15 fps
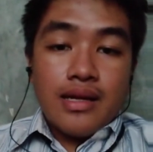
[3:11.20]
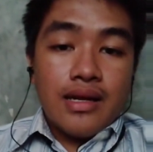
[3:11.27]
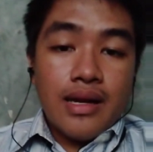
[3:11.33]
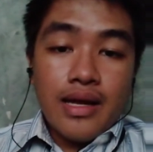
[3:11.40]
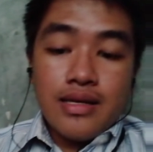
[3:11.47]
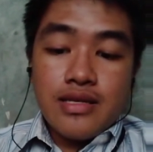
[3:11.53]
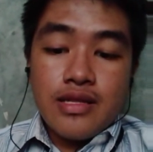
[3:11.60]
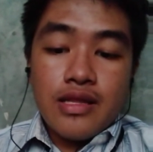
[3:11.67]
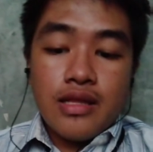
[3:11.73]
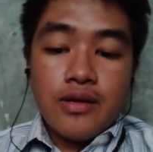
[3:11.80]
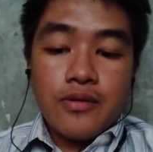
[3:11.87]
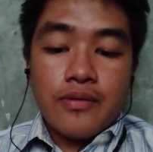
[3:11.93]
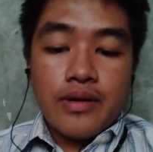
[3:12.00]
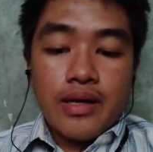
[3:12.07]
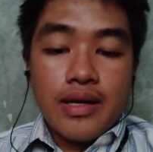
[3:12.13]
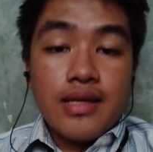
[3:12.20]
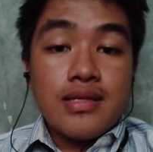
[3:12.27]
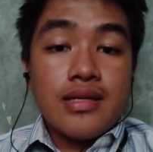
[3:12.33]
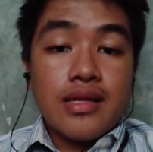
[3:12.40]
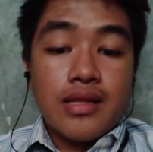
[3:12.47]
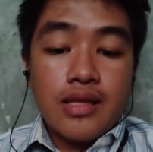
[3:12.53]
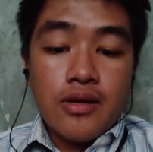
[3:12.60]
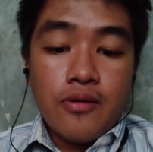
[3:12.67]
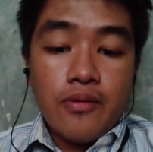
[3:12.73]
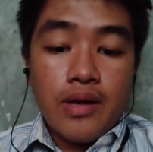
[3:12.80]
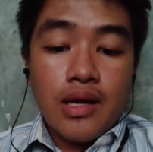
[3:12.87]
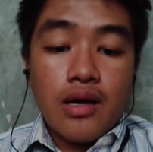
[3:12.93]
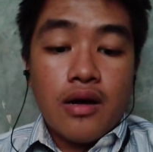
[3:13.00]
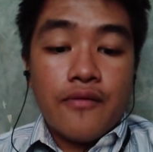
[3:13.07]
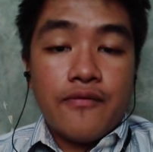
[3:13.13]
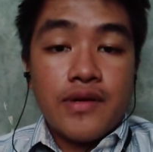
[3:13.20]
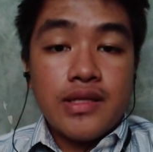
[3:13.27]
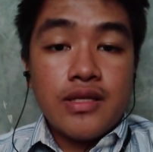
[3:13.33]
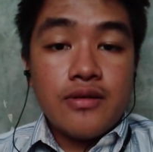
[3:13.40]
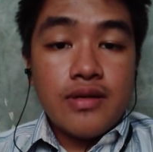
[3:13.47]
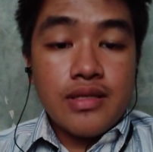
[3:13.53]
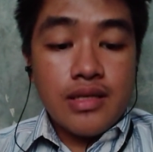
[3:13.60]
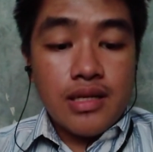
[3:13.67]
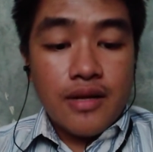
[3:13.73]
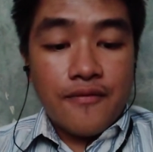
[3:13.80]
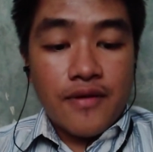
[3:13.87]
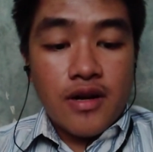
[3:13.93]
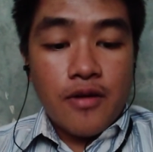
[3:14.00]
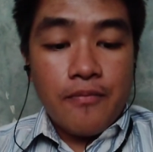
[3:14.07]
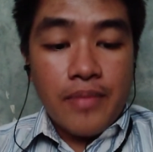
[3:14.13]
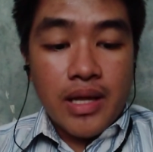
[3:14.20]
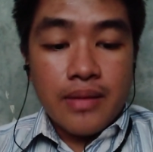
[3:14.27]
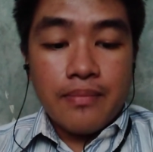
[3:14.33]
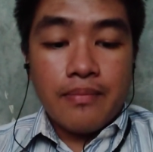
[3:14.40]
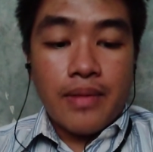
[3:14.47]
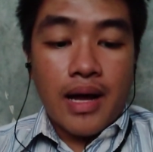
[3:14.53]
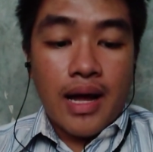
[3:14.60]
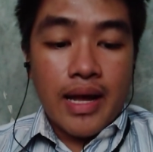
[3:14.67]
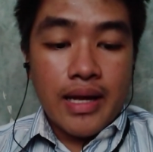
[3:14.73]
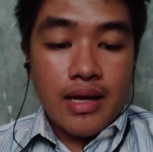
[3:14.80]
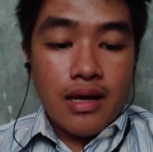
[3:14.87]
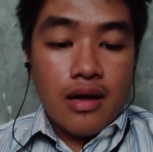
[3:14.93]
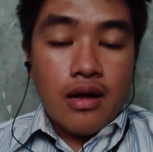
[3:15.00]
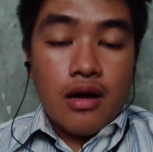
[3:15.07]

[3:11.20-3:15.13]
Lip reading: The next theory is the theory of literacy development by